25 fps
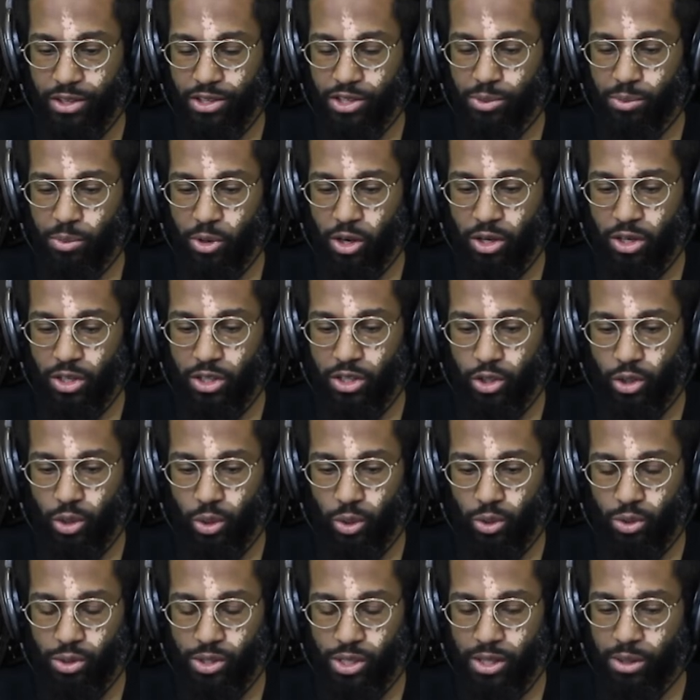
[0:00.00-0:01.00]
smart
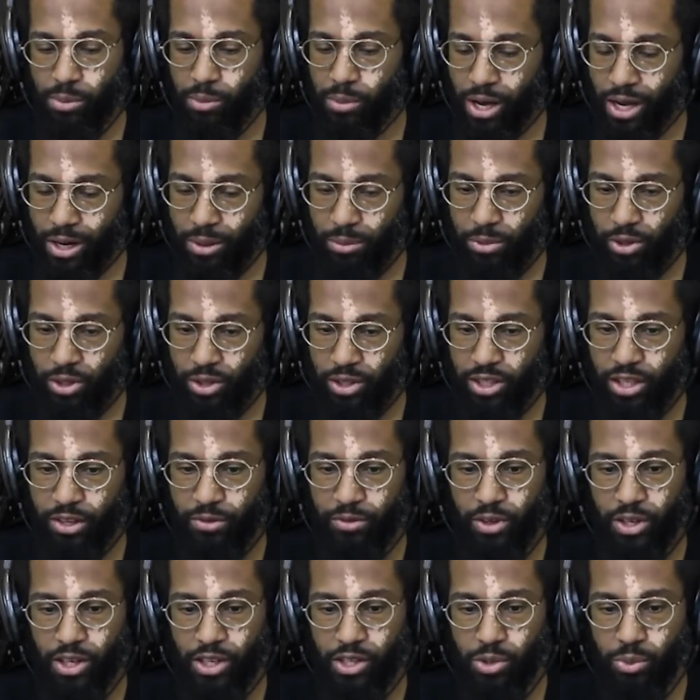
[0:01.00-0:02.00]
controls at the bottom look
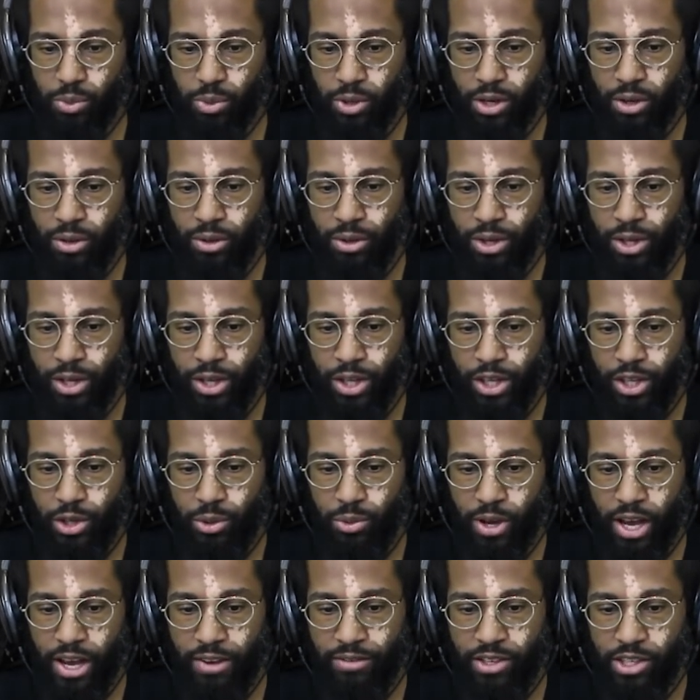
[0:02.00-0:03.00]
different as well. You
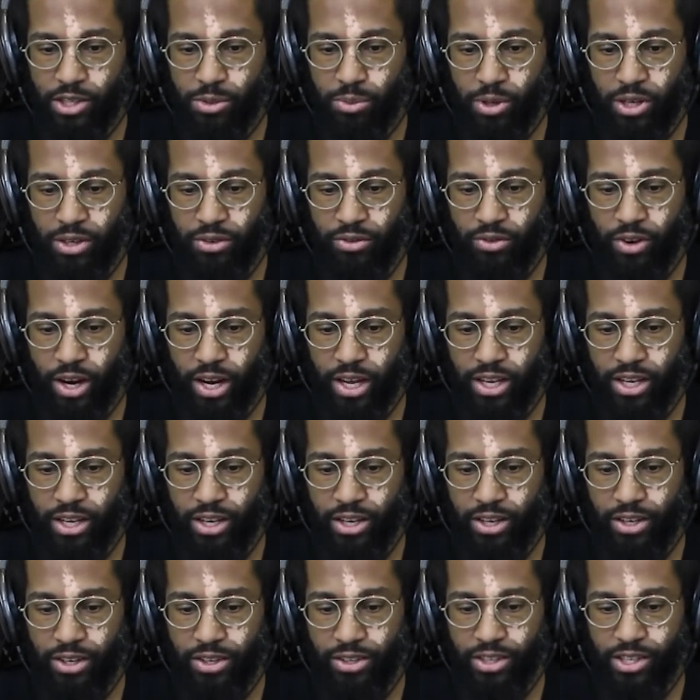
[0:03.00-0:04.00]
have this button right
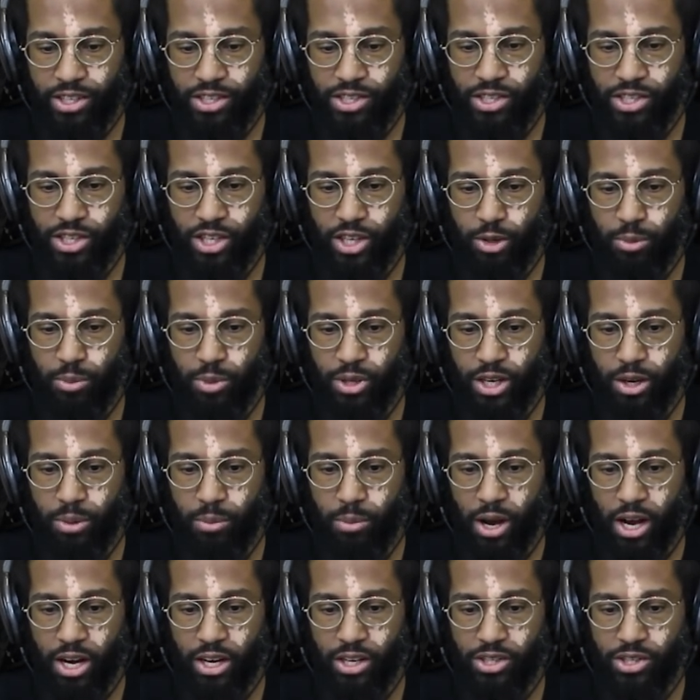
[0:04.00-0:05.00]
here. This is gonna be your
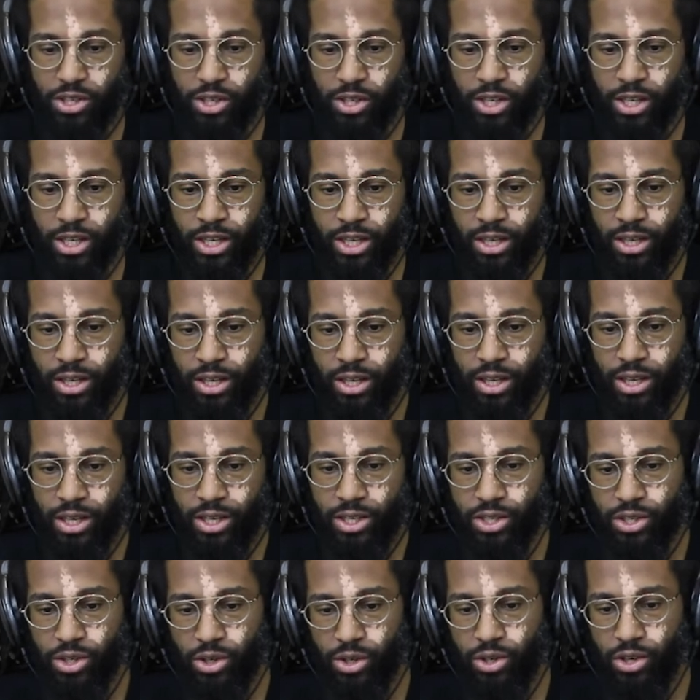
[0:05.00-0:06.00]
monitoring.
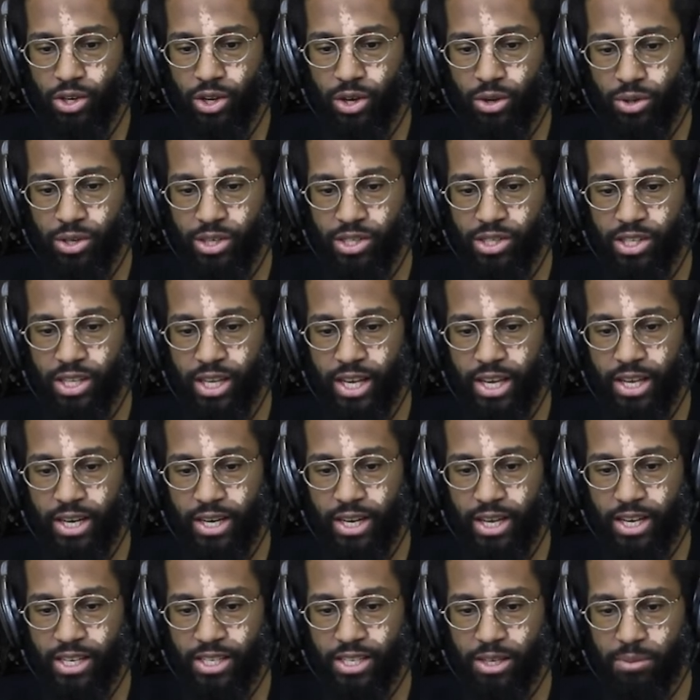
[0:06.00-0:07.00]
So notice
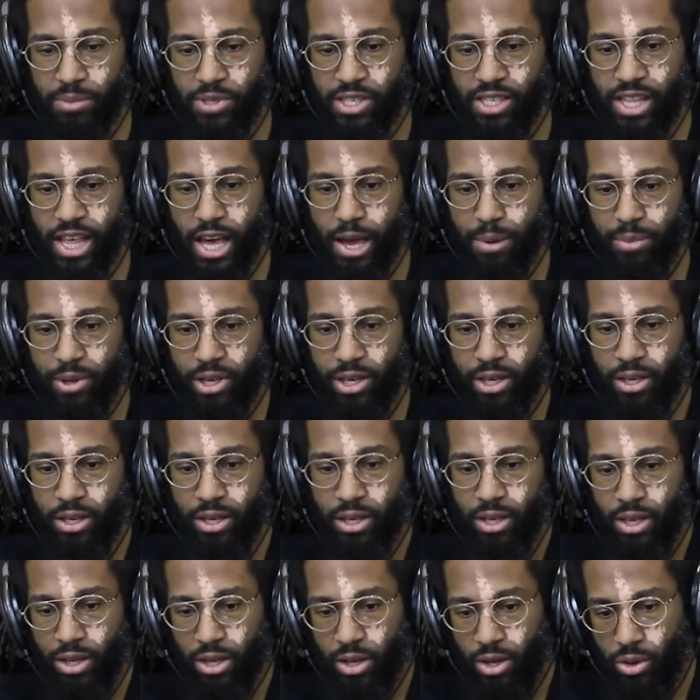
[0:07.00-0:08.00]
that as I'm snapping
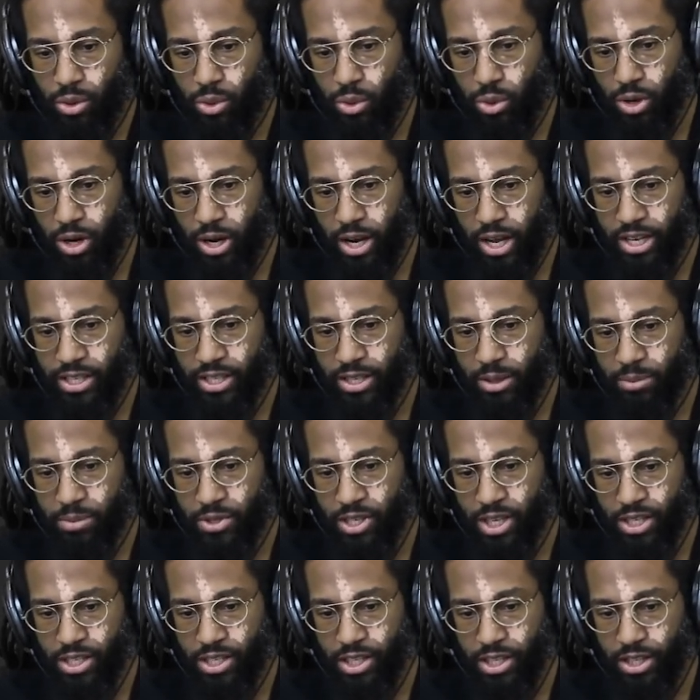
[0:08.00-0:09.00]
or as I'm
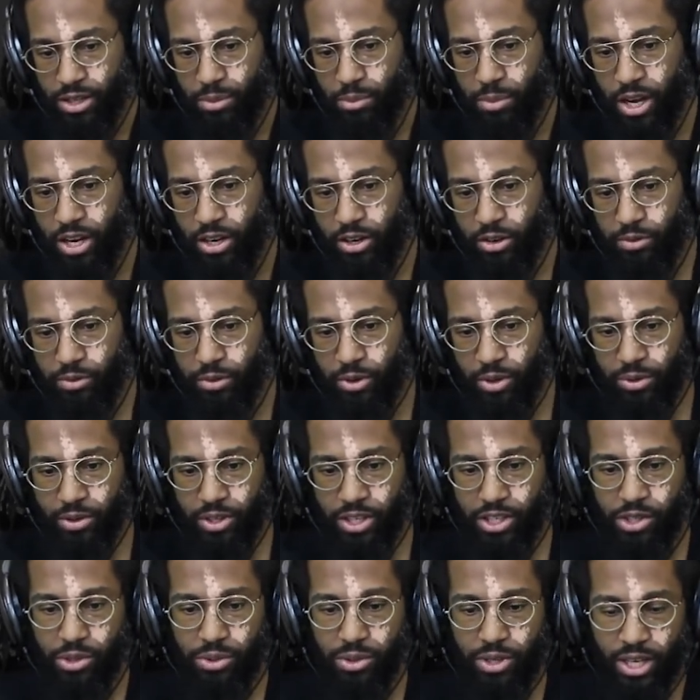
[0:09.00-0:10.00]
touching the microphone
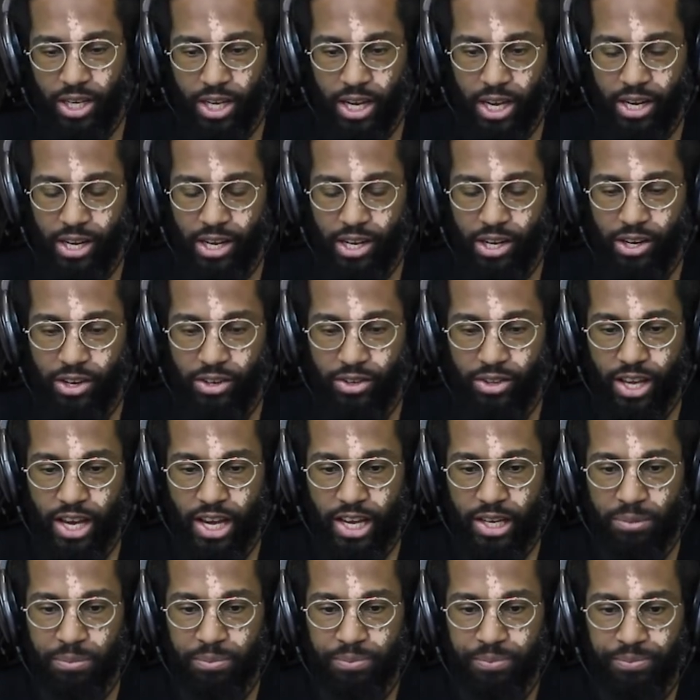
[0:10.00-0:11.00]
that you can kind of hear
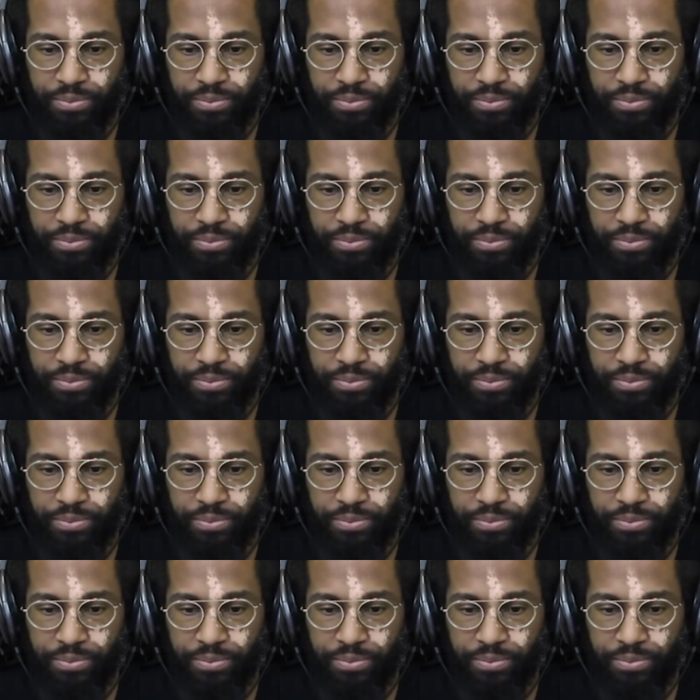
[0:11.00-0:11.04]
that.